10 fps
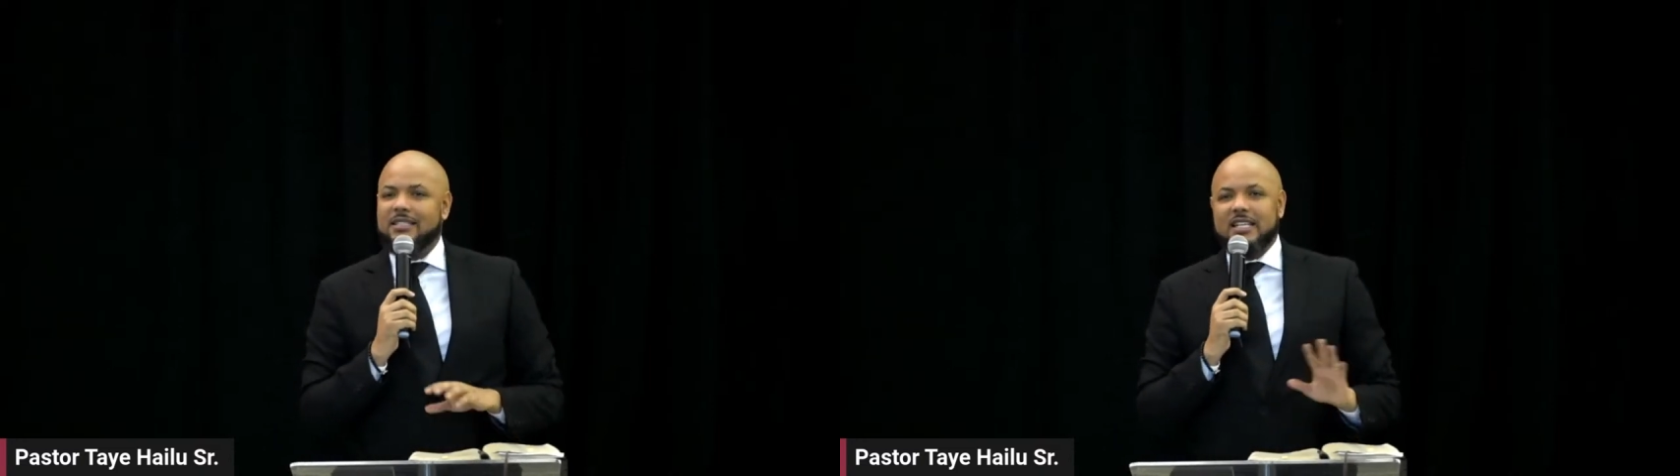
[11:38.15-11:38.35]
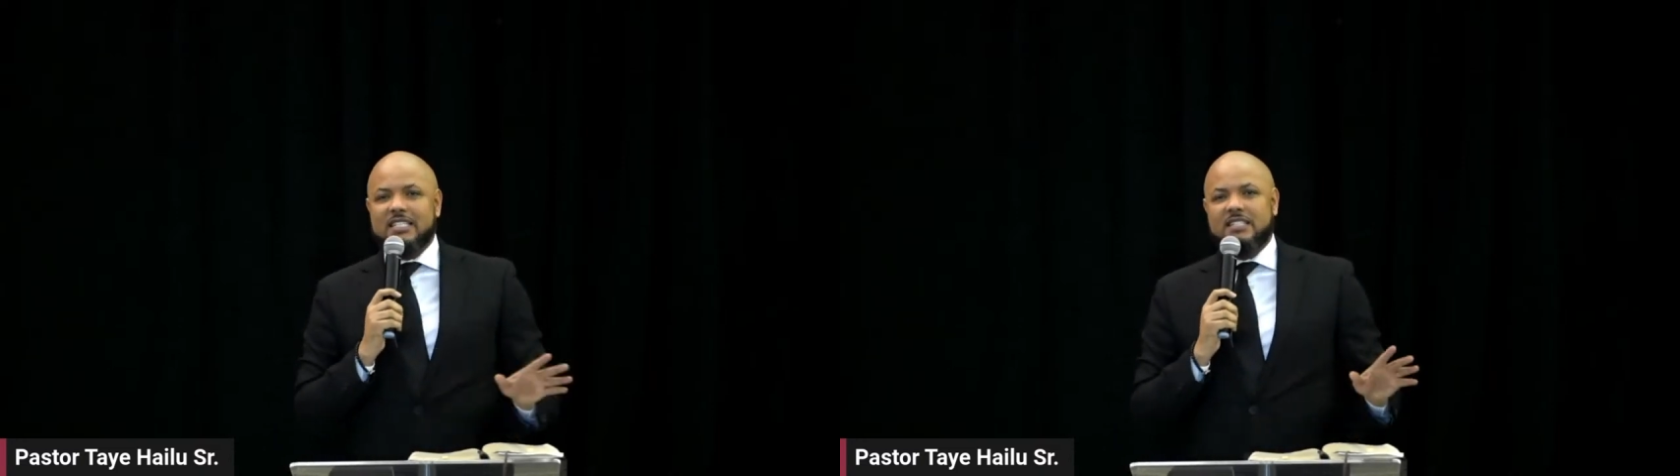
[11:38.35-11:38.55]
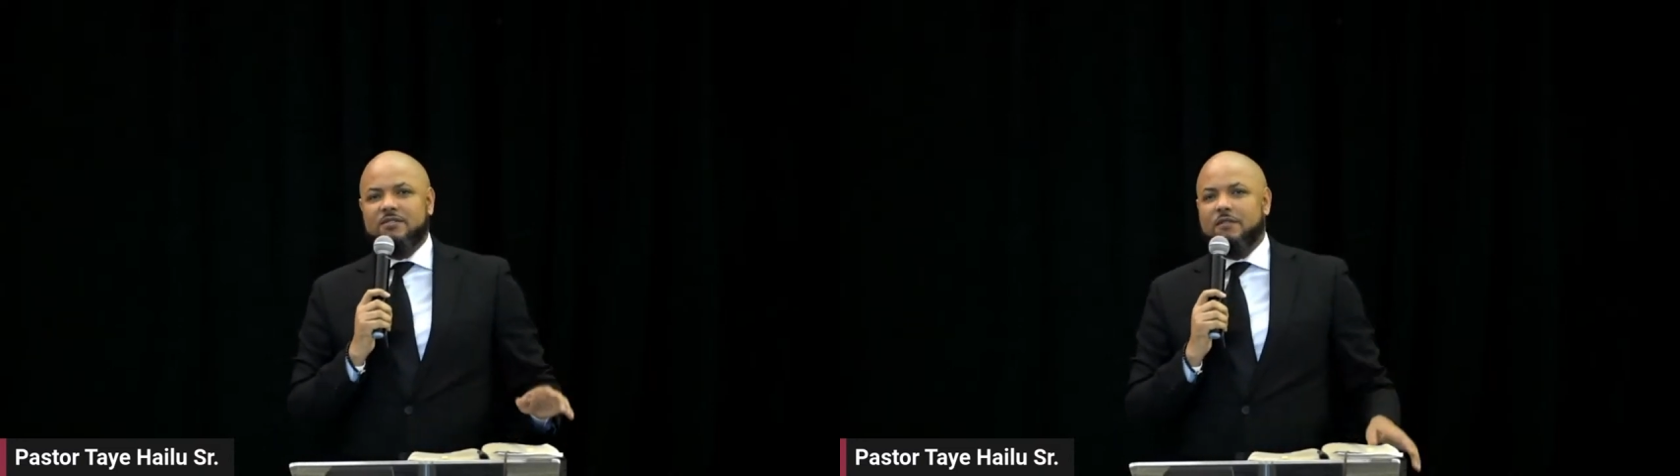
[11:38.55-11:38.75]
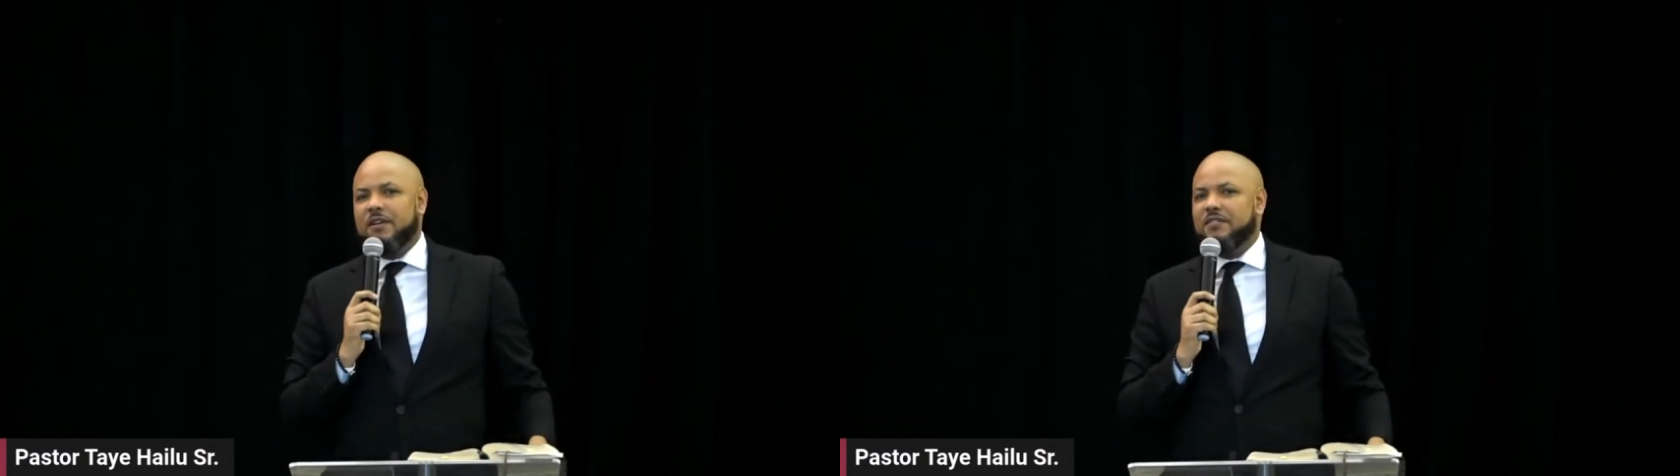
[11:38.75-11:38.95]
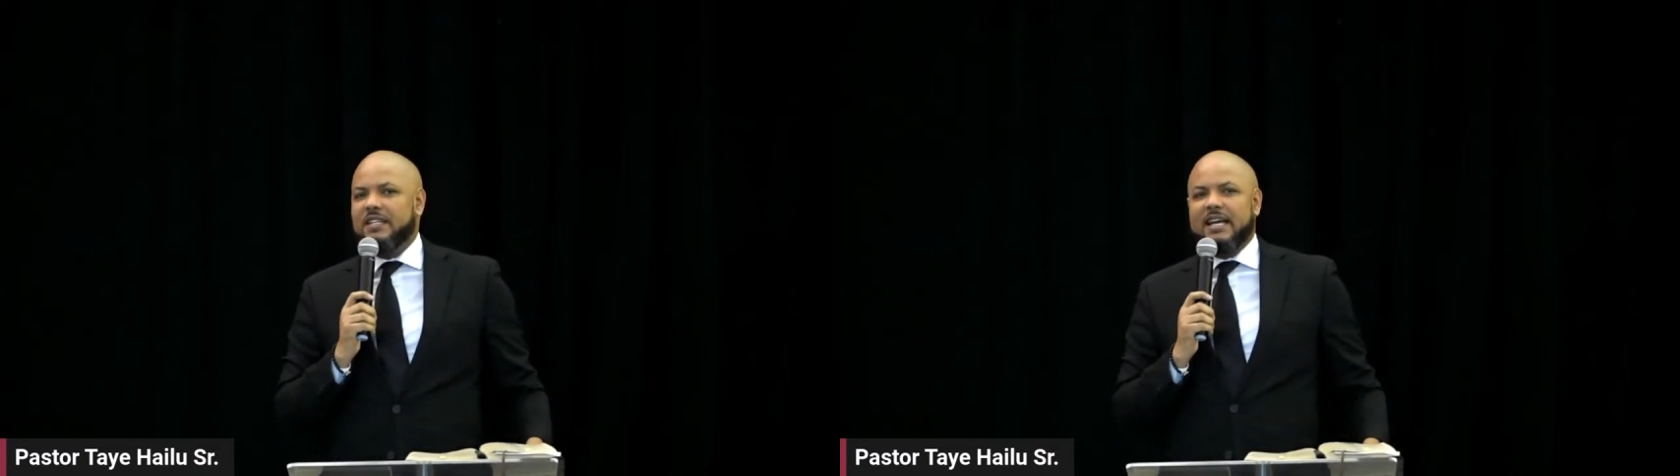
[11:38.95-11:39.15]
just for
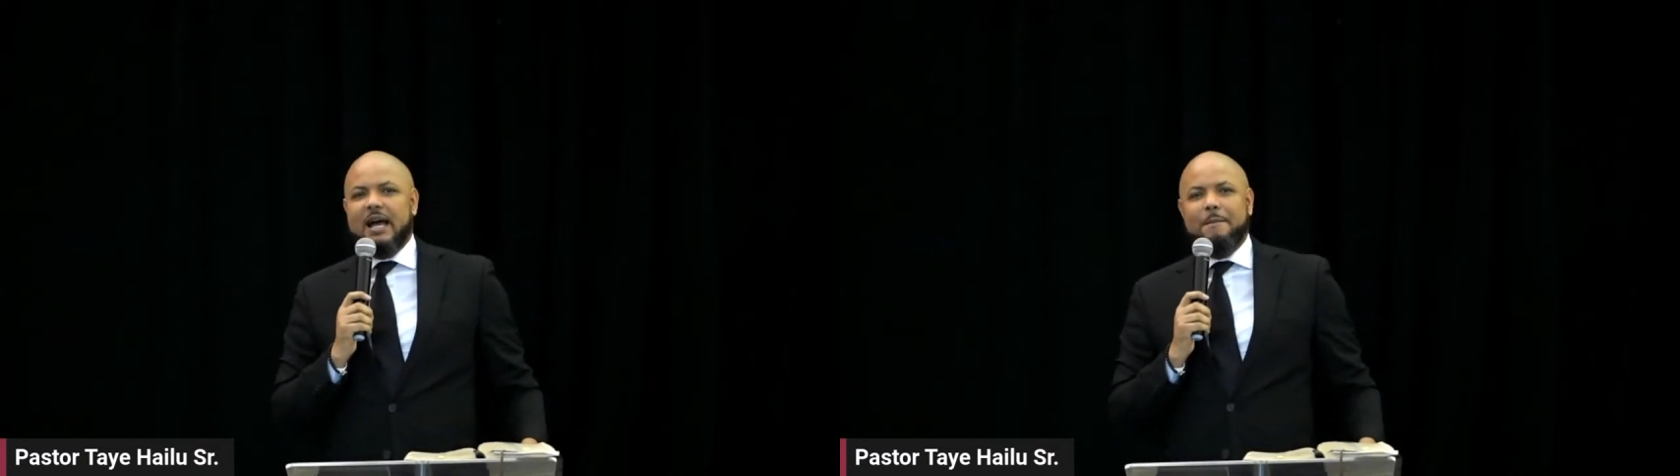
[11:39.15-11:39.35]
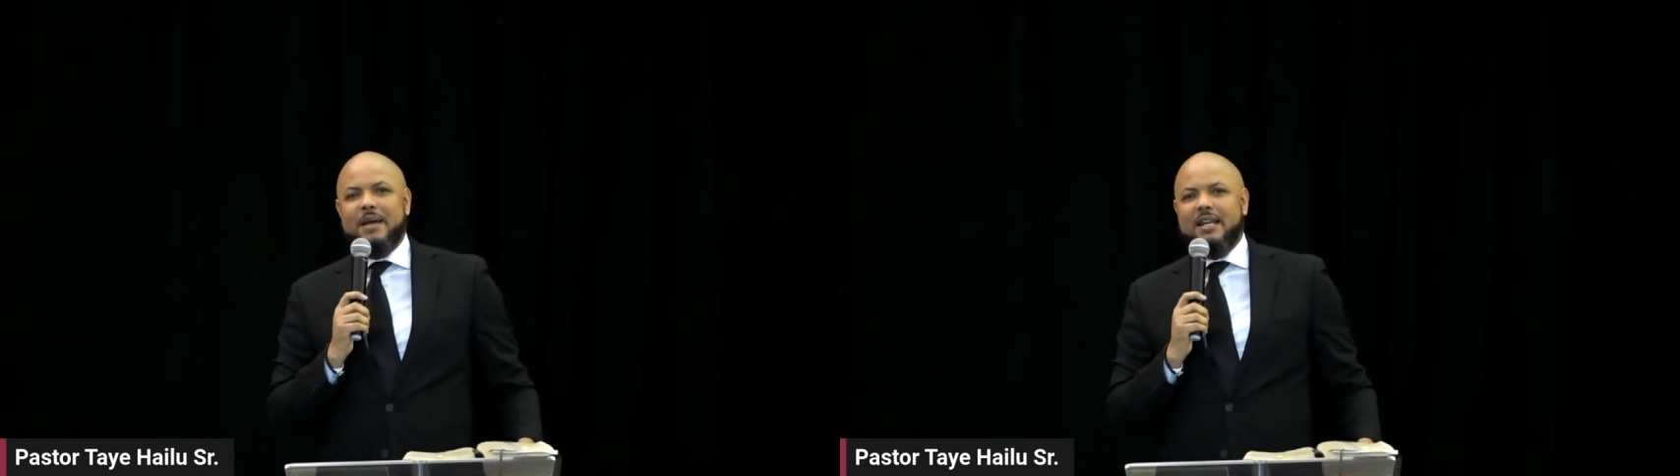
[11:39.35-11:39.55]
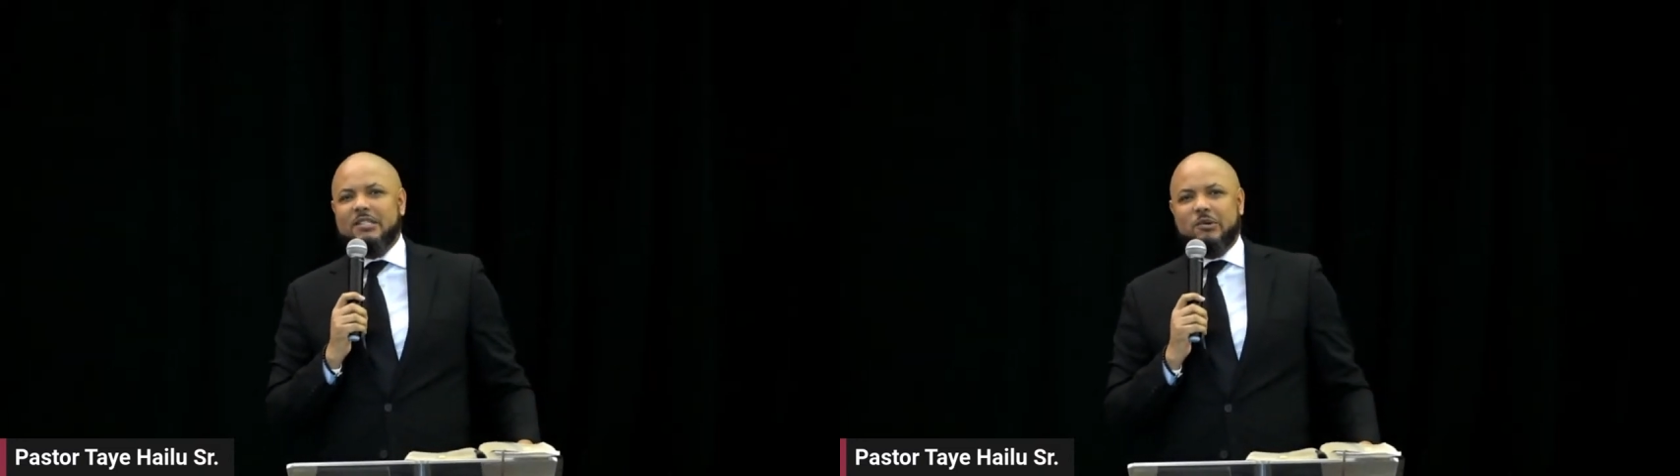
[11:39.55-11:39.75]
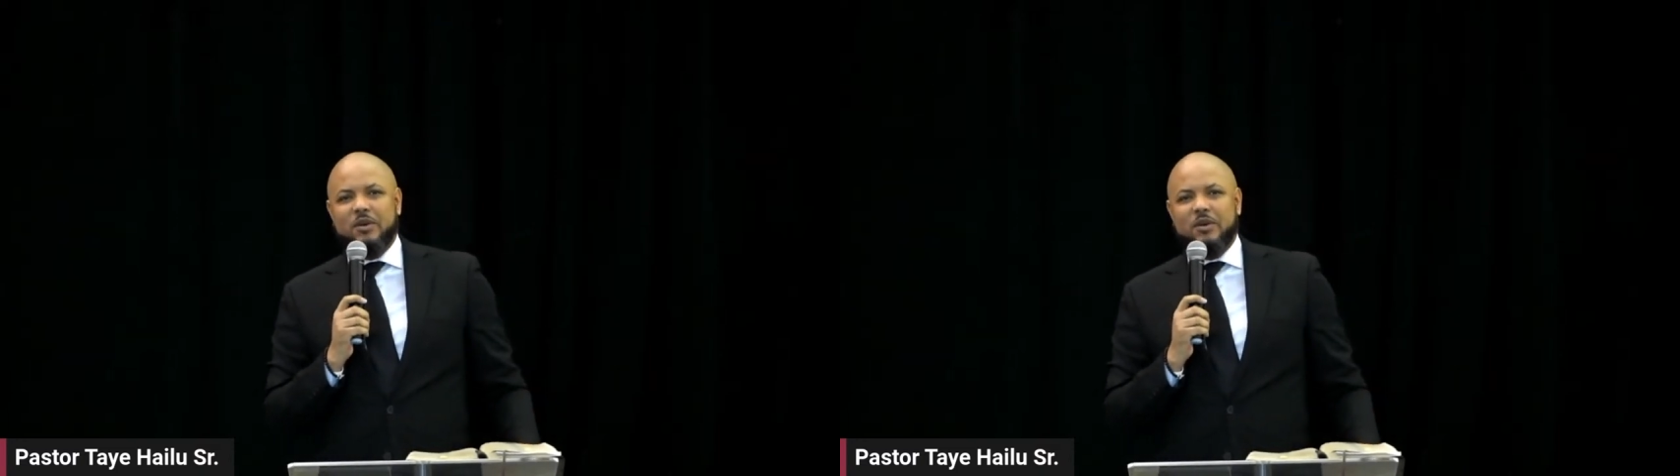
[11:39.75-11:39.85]
59 minutes,